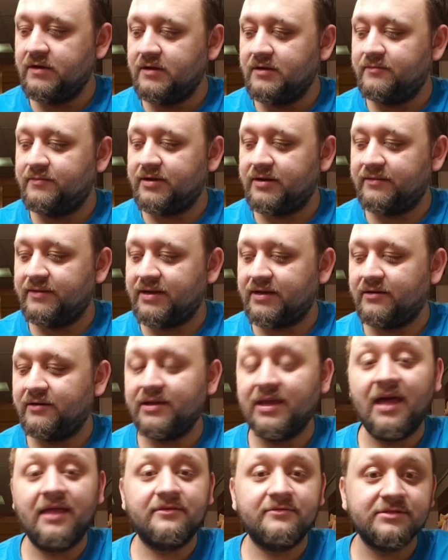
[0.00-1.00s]
but I'm like, oh
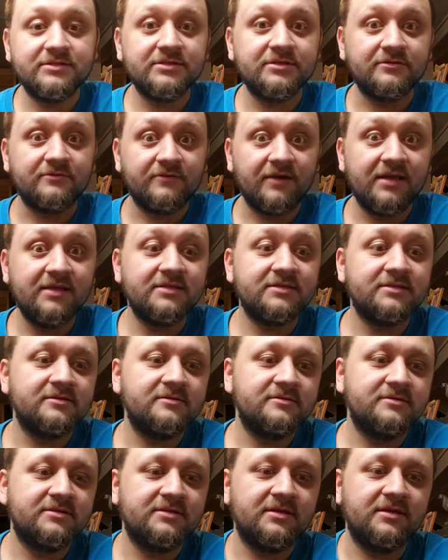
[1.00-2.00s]
yeah, those are the
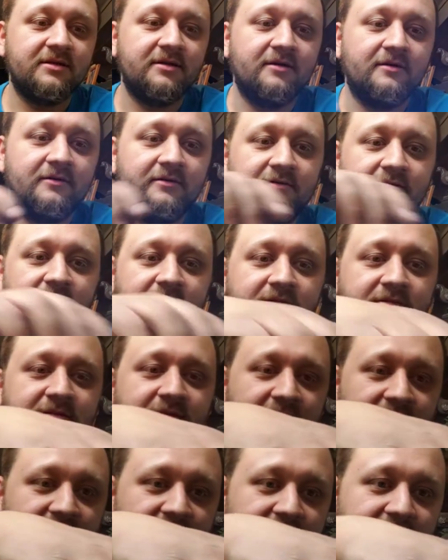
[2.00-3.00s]
racers, you know.
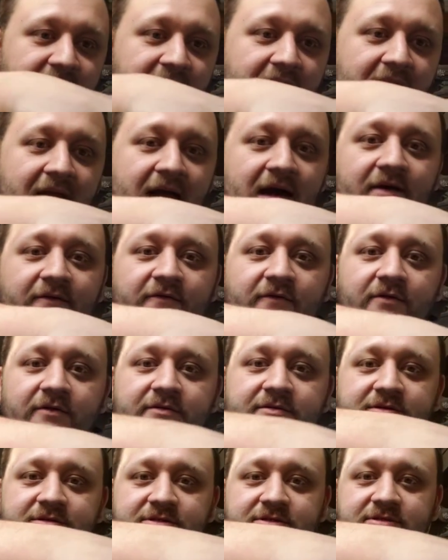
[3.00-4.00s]
They have all
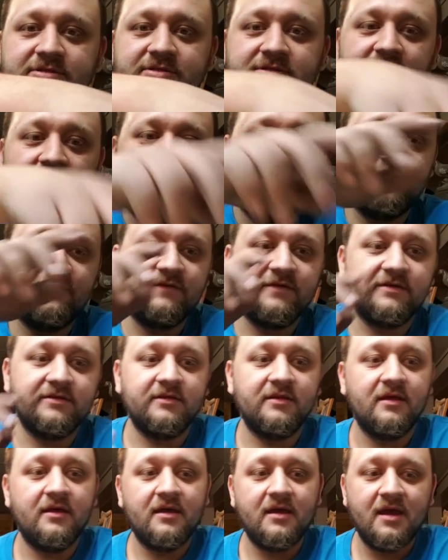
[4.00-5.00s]
this stuff, and
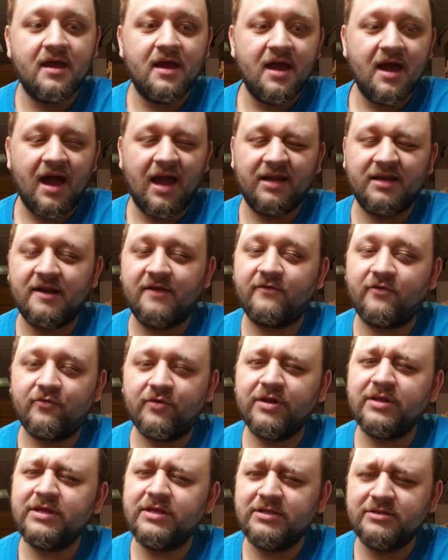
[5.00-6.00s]
I never
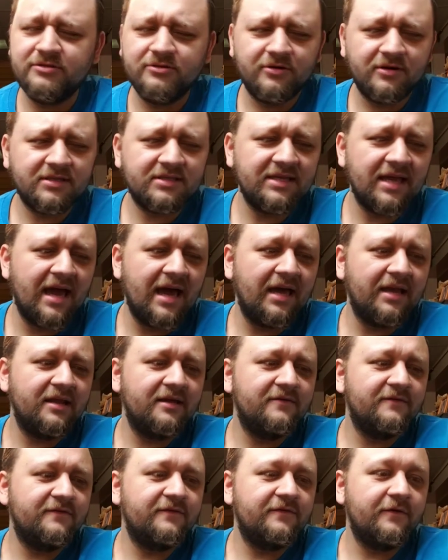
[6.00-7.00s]
really looked at
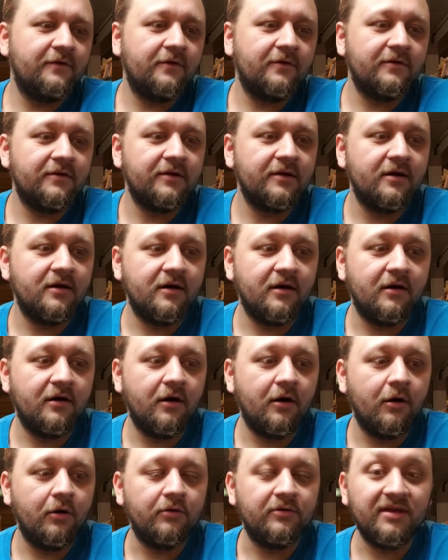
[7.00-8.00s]
it for
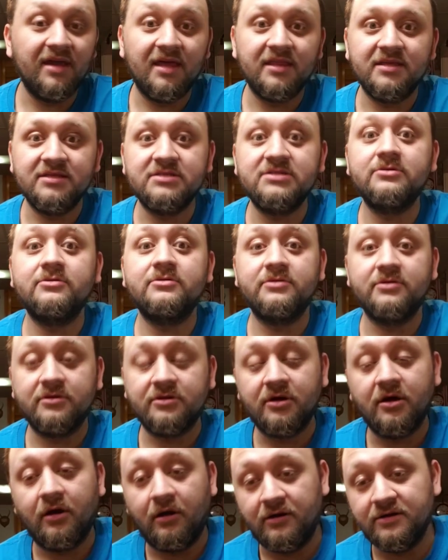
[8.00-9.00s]
oh yeah, they store their
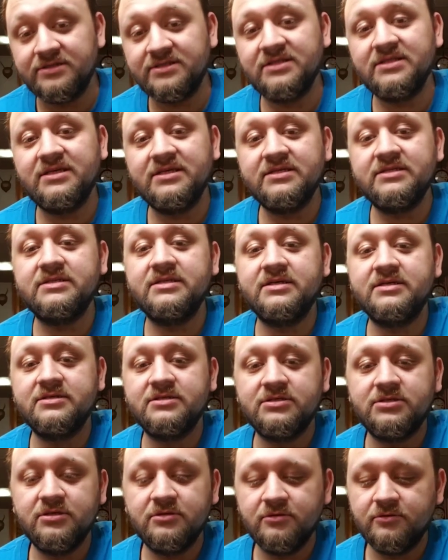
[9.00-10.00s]
cars in these
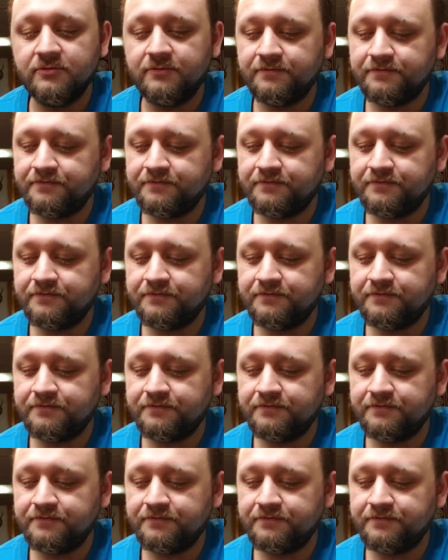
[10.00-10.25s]
things too.